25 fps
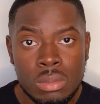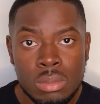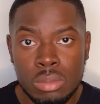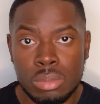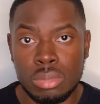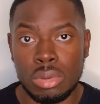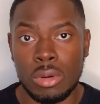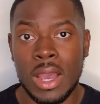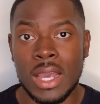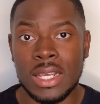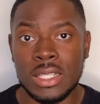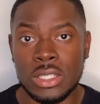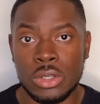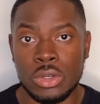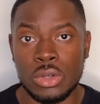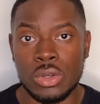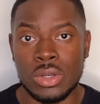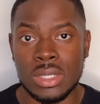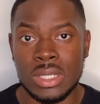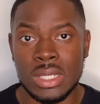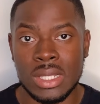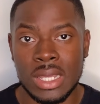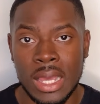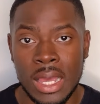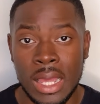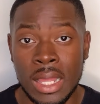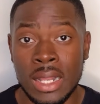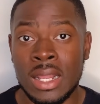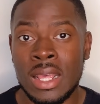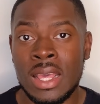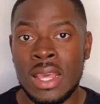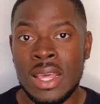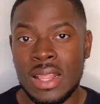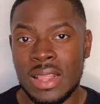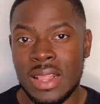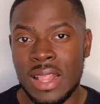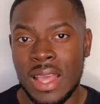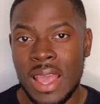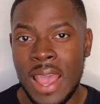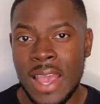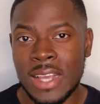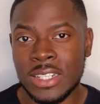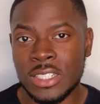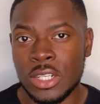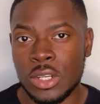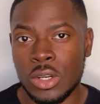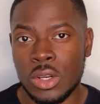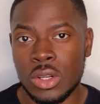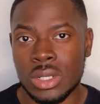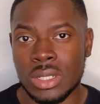brighten your skin, they
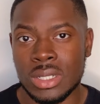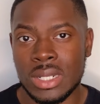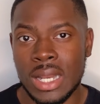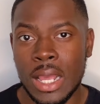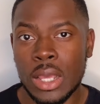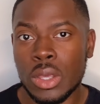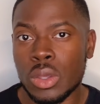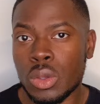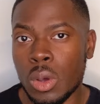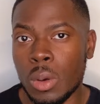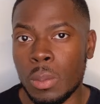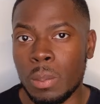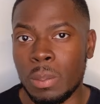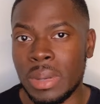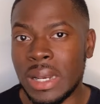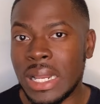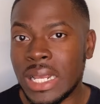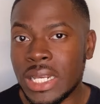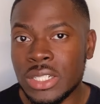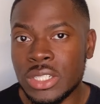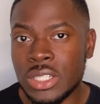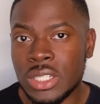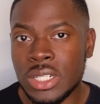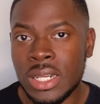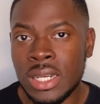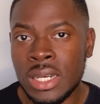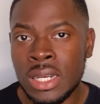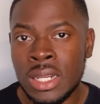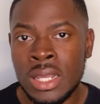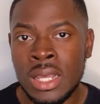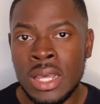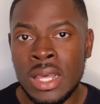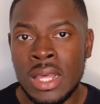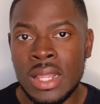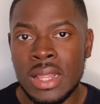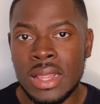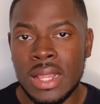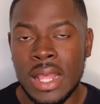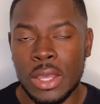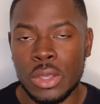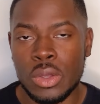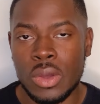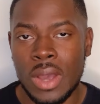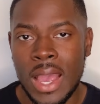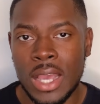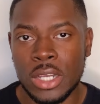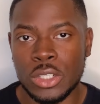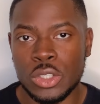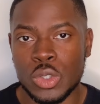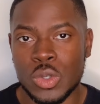actually looks like you're bleaching, that your
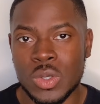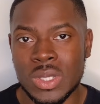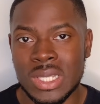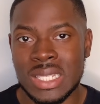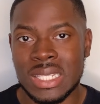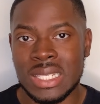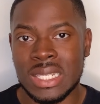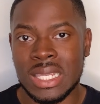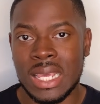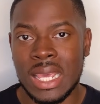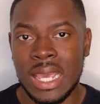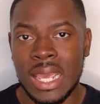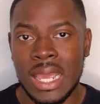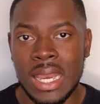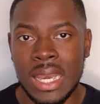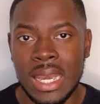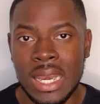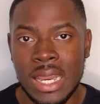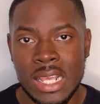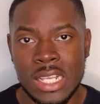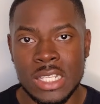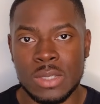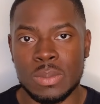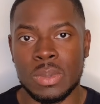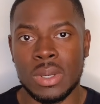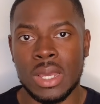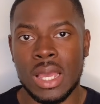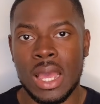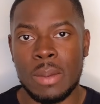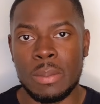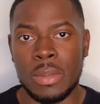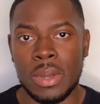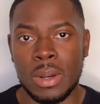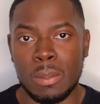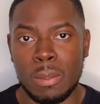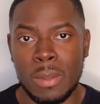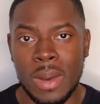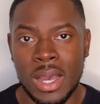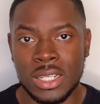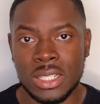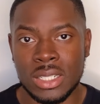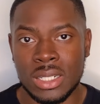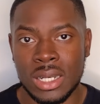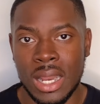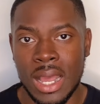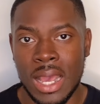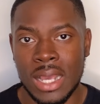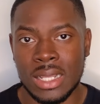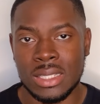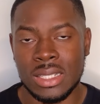actual skin is becoming much
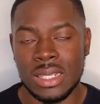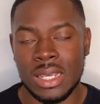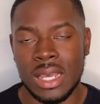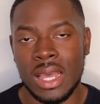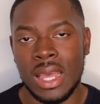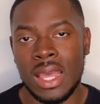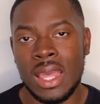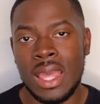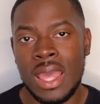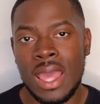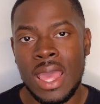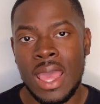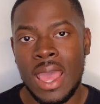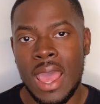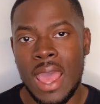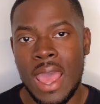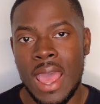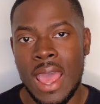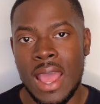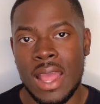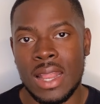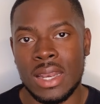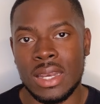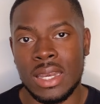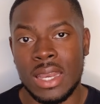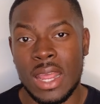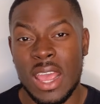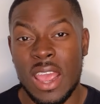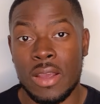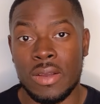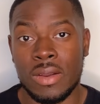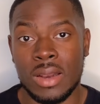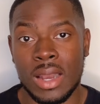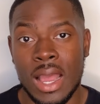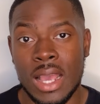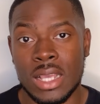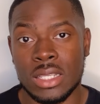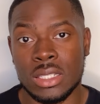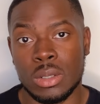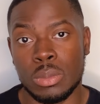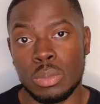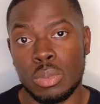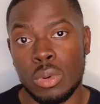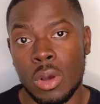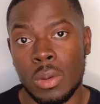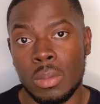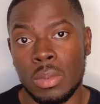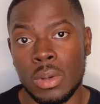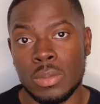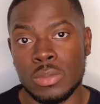lighter, and therein lies the
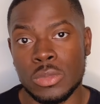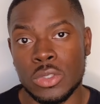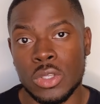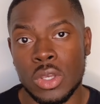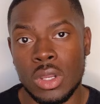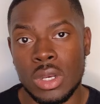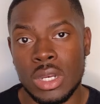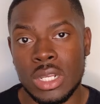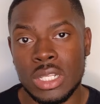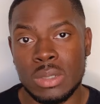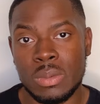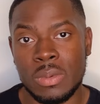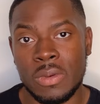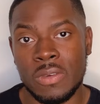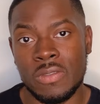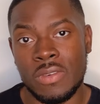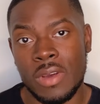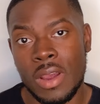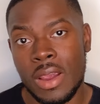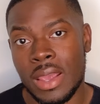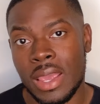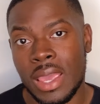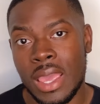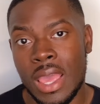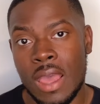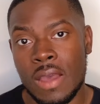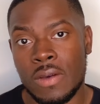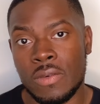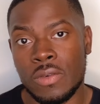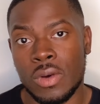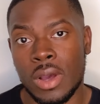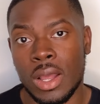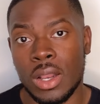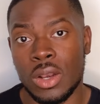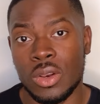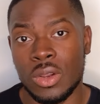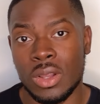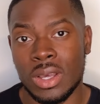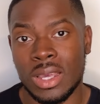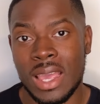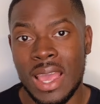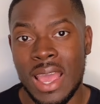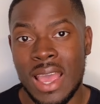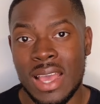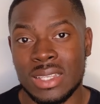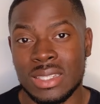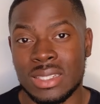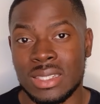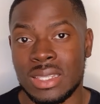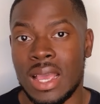problem. So you need to be very careful and look
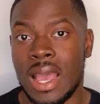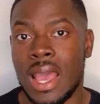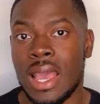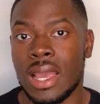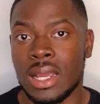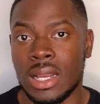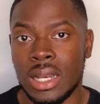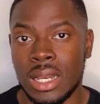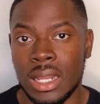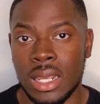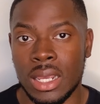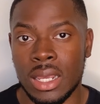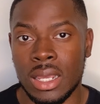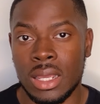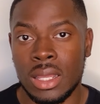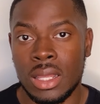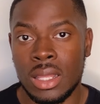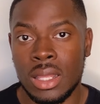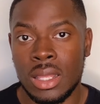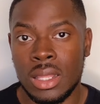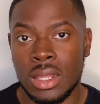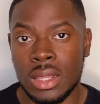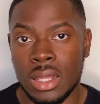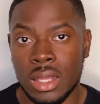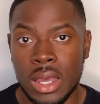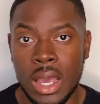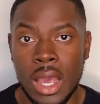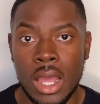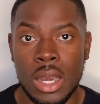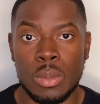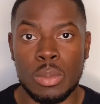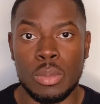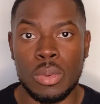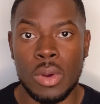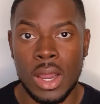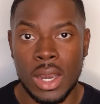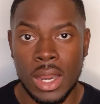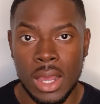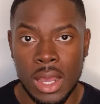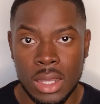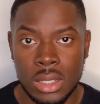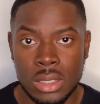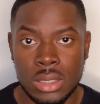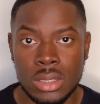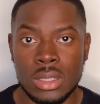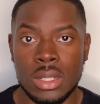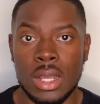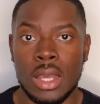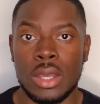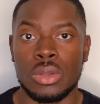at exactly the kind of
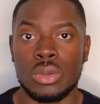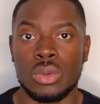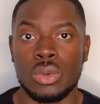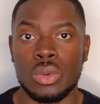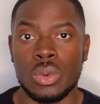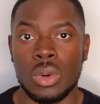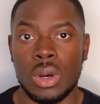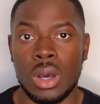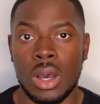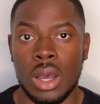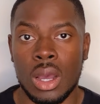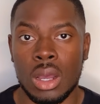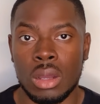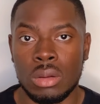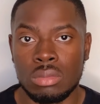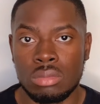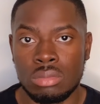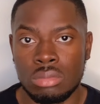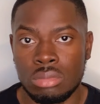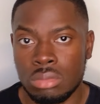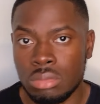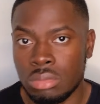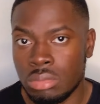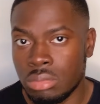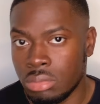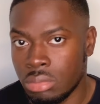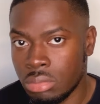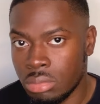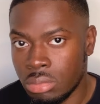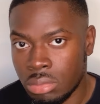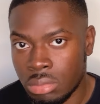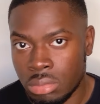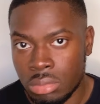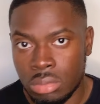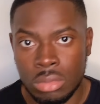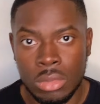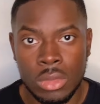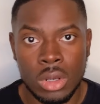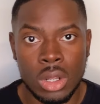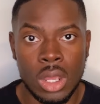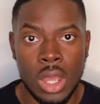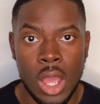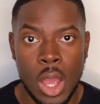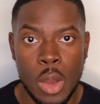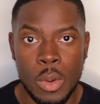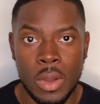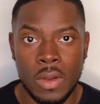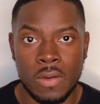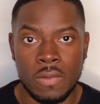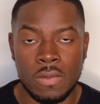products that you are
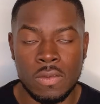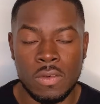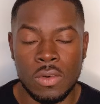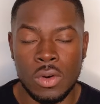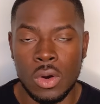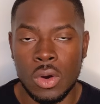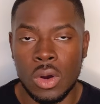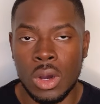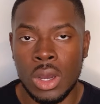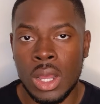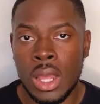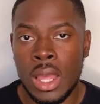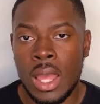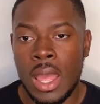going for.